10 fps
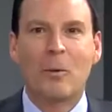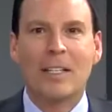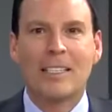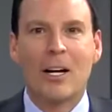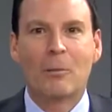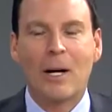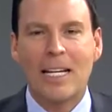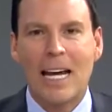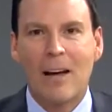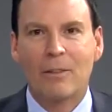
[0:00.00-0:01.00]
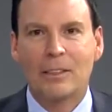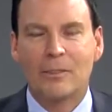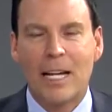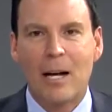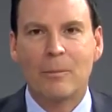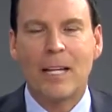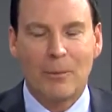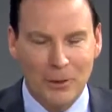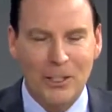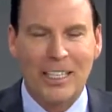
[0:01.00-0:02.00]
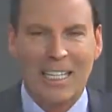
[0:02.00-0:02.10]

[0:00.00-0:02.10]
The Wellness Hour. I'm Randy Alvarez for now. I wish you good